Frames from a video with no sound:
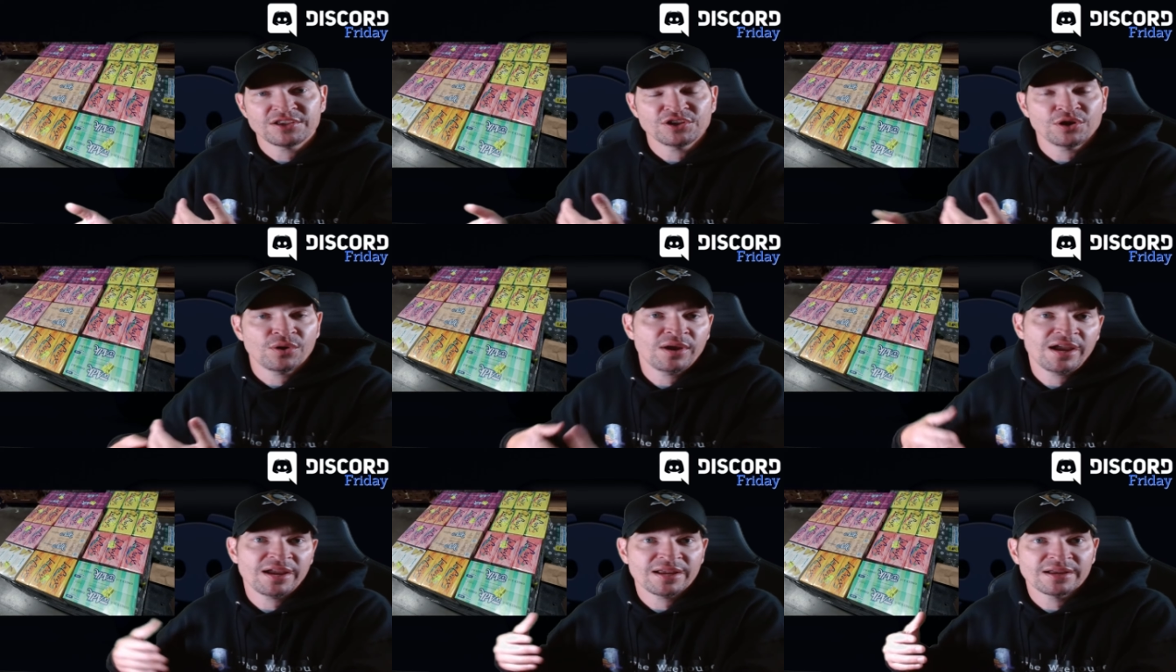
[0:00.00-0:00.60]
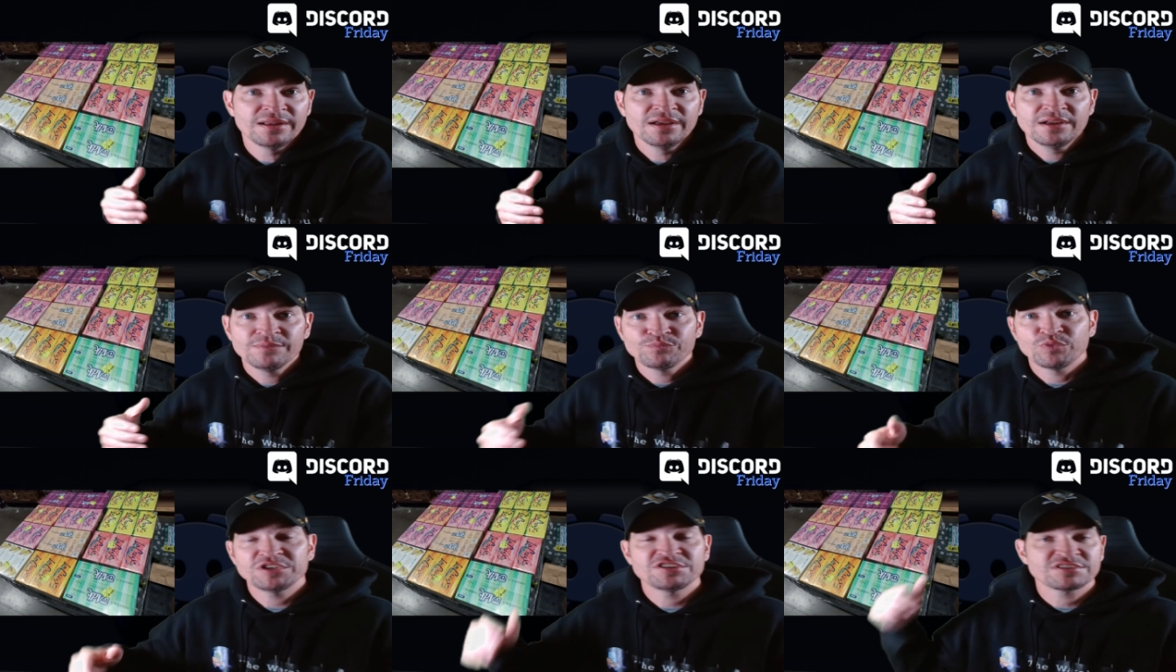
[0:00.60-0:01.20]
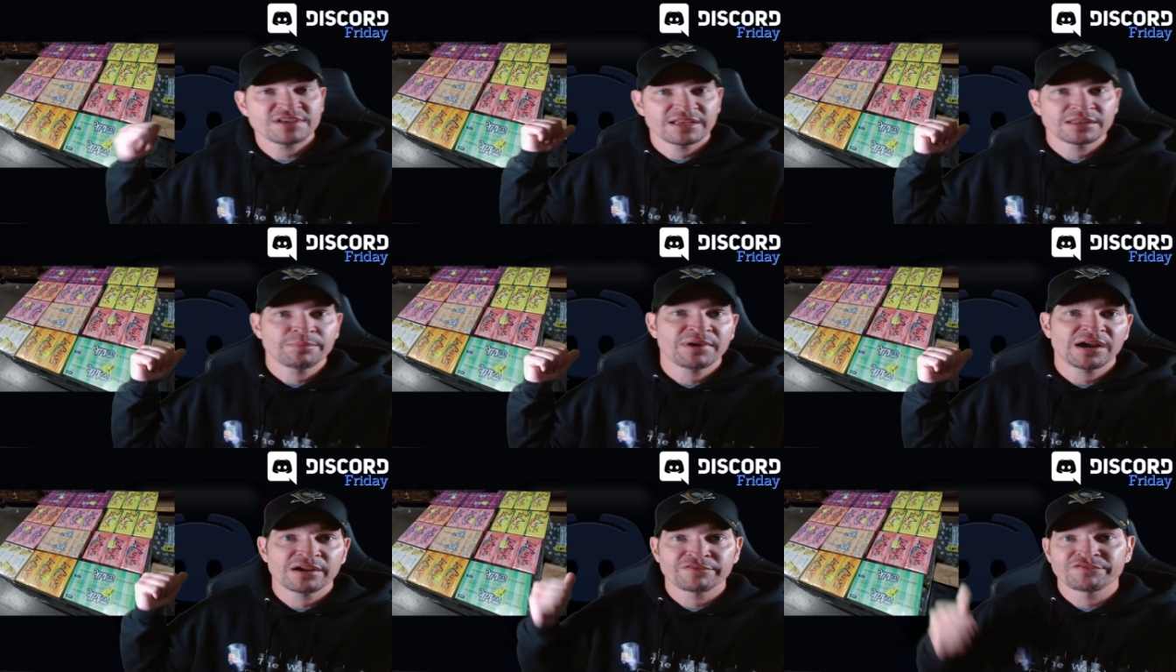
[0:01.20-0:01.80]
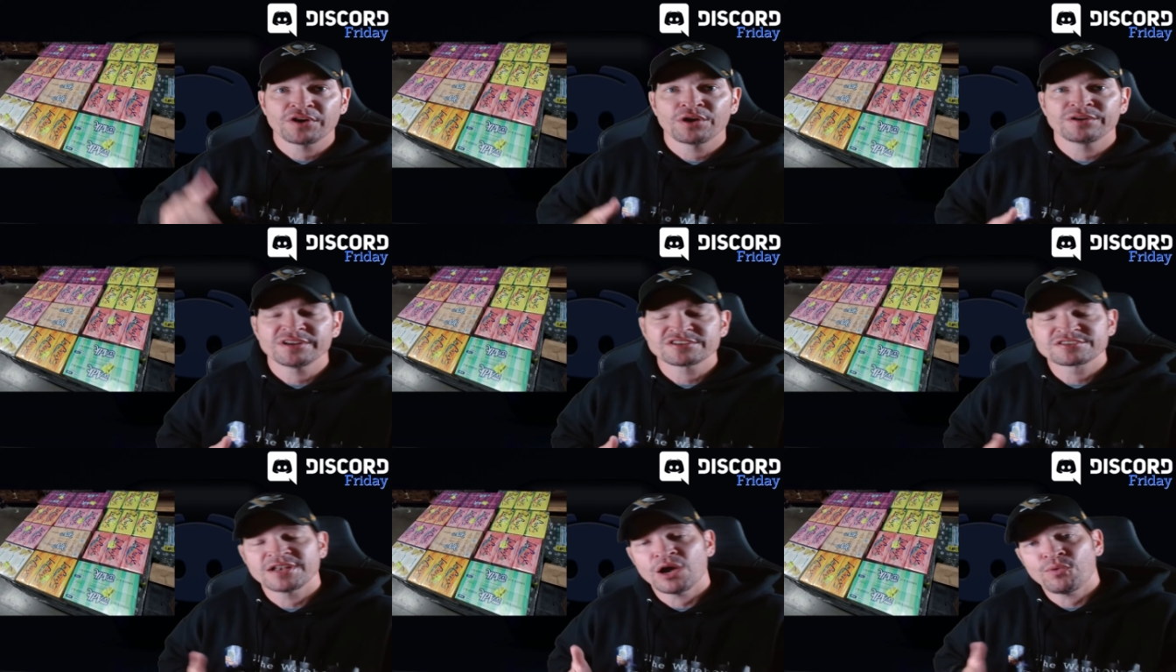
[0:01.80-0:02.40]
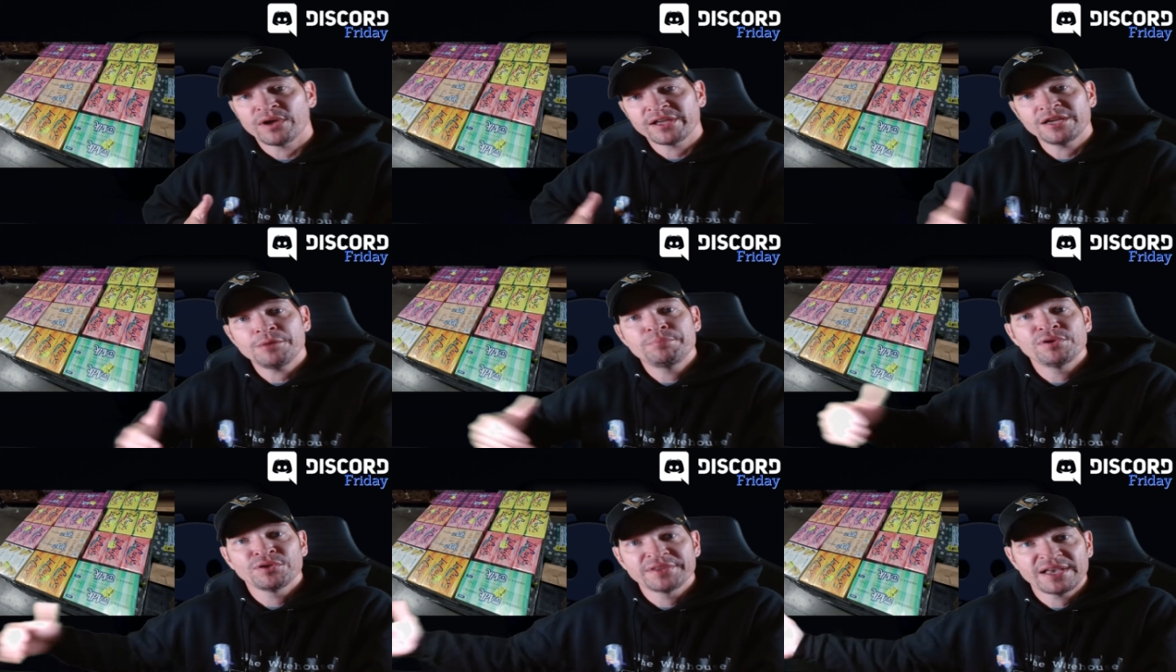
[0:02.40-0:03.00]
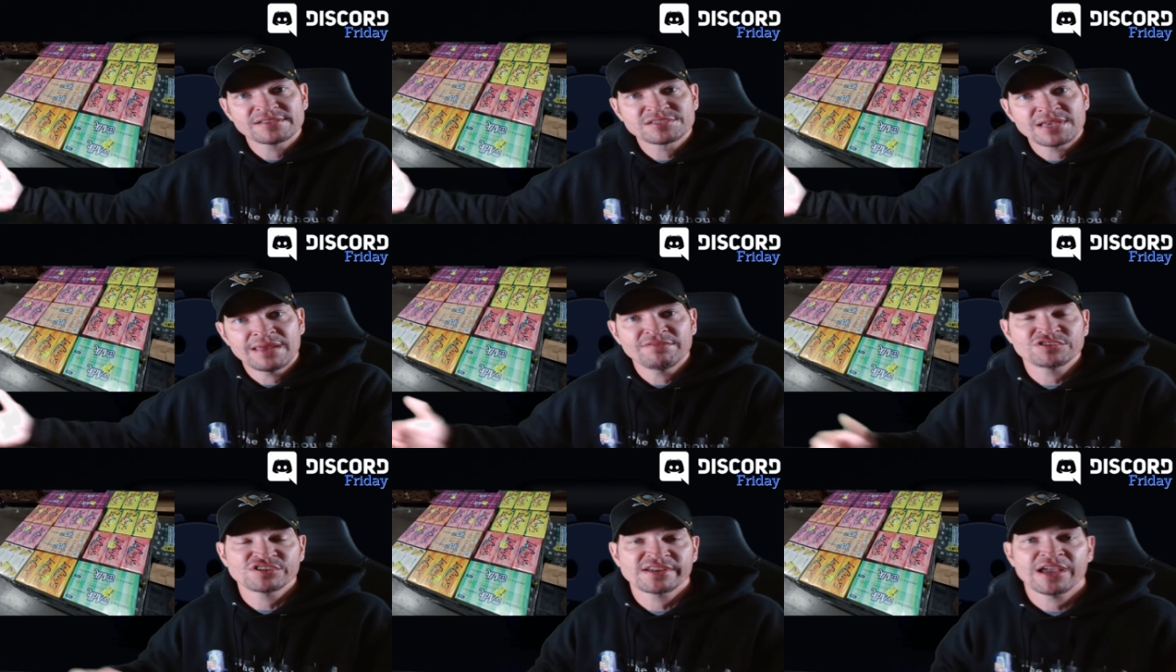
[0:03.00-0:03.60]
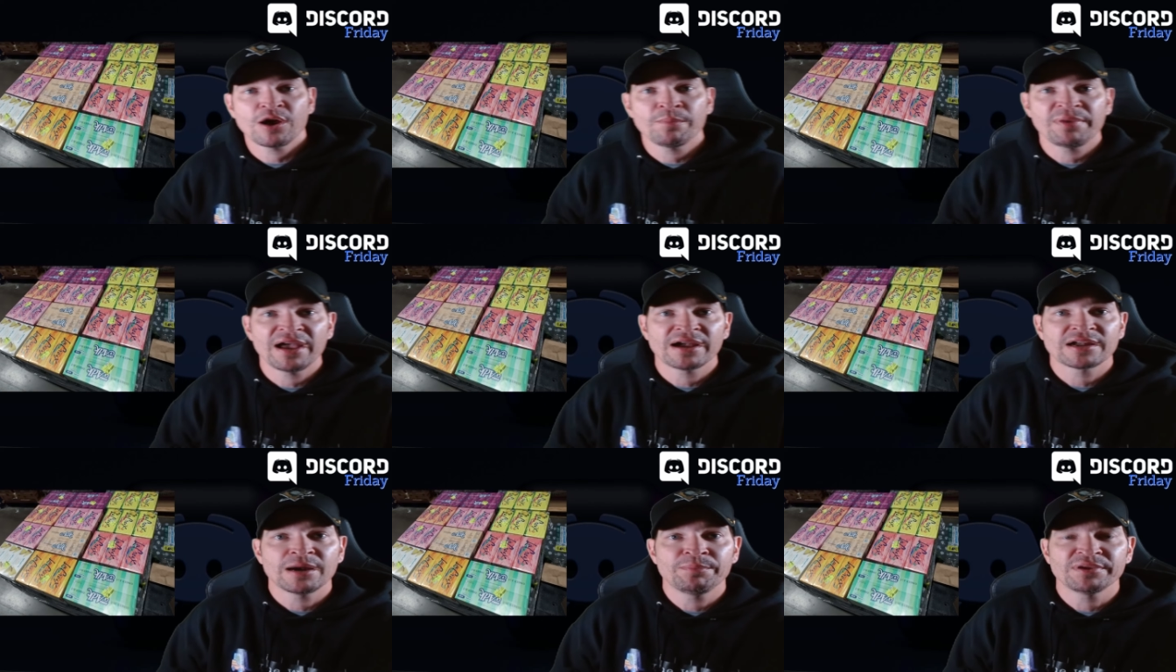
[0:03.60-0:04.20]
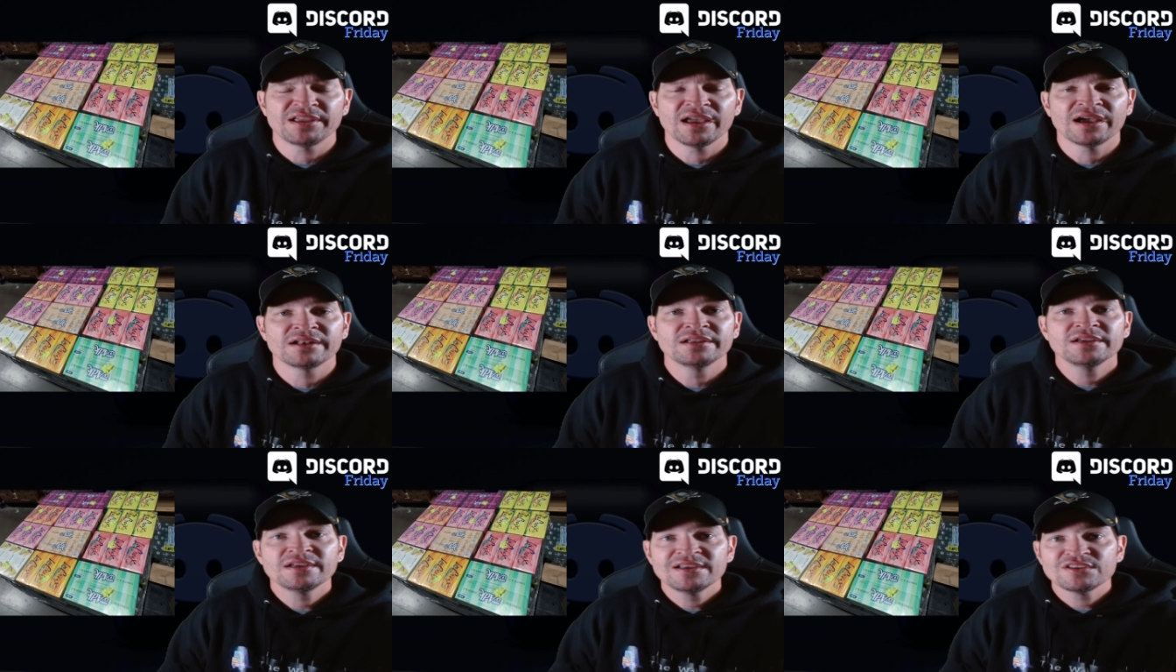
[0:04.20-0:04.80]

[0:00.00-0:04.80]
You know, hey, we just had to buy a furnace. Now I got to build that savings account back up again.